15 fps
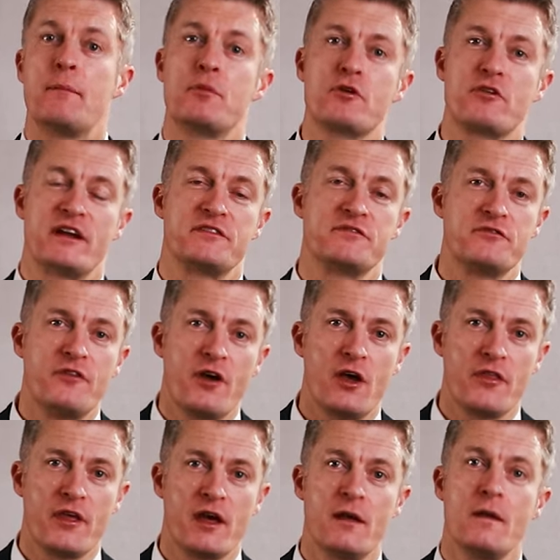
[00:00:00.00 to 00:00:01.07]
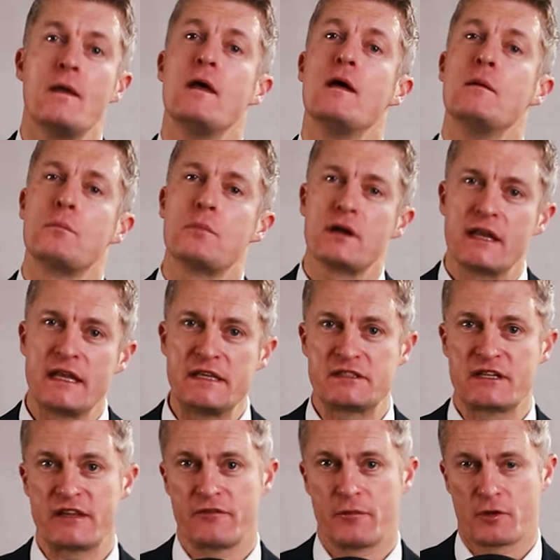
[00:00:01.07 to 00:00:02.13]
and progress further,
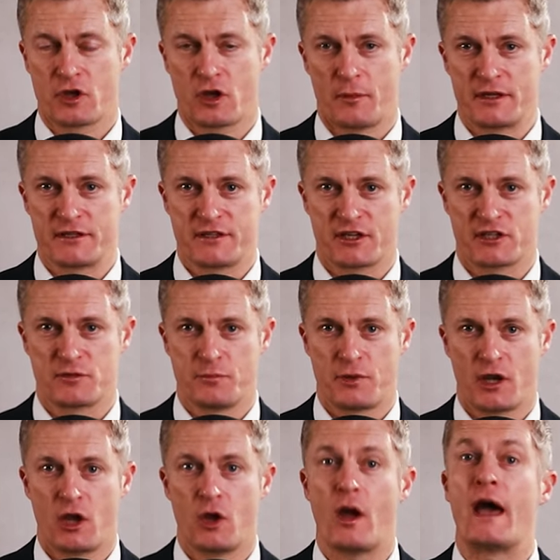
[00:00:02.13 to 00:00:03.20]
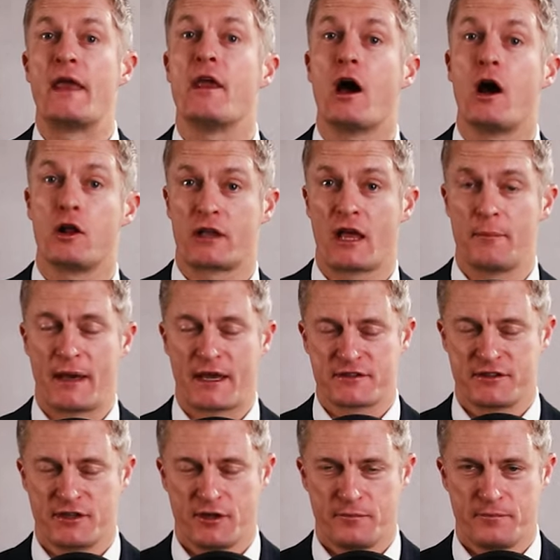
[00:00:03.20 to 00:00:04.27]
please leave them in the comments section below and I'll get back
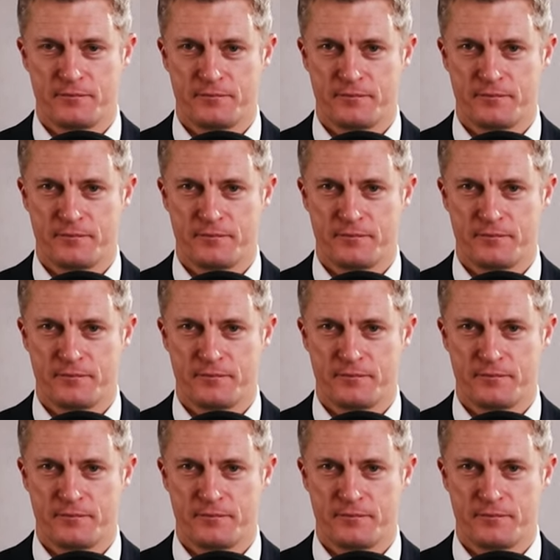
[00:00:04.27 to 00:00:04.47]
to you.